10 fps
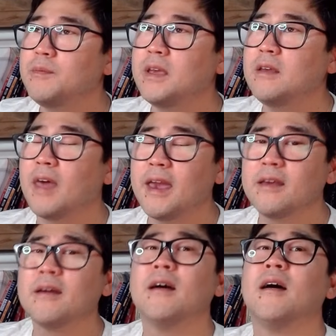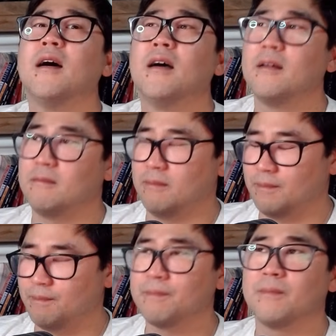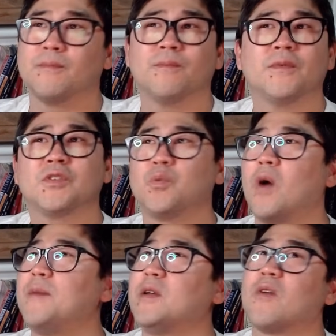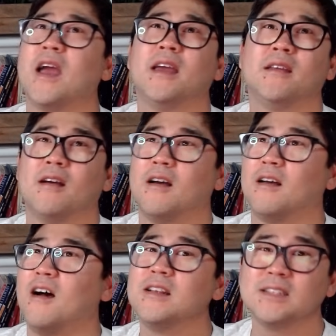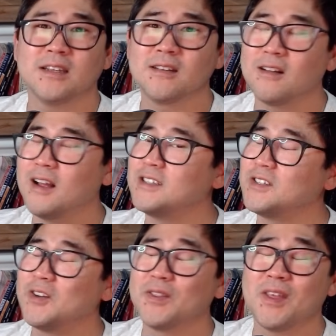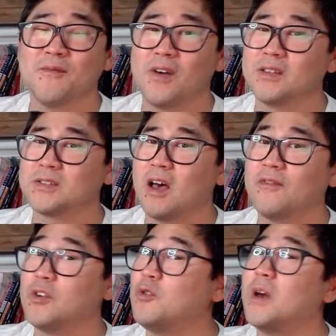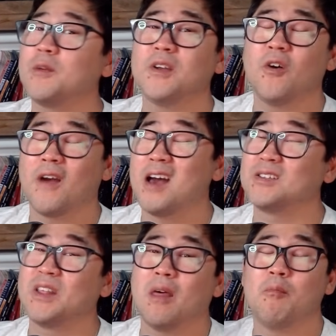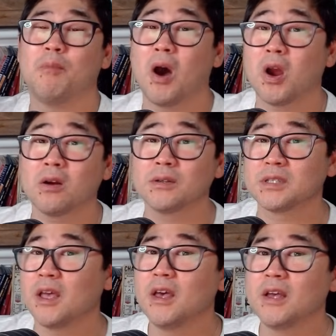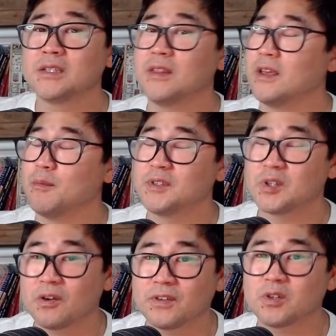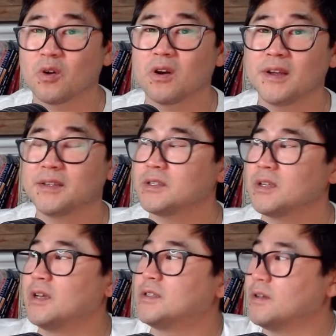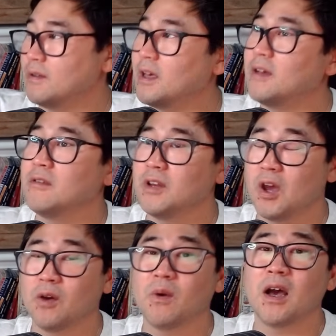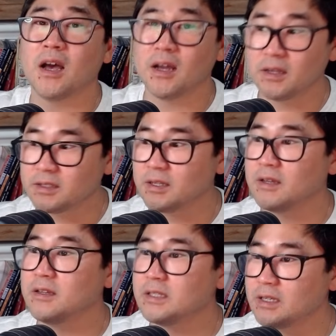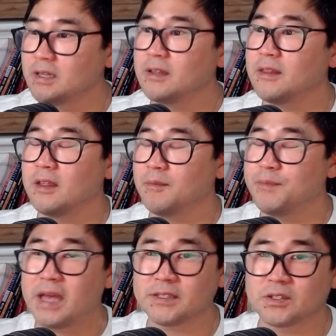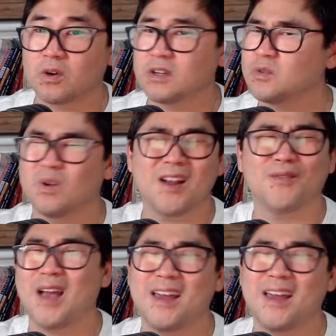be like swiping right on Tinder until your thumb falls off. You better be going out to the bars, to the observatories, to the, you know, to the pet stores, wherever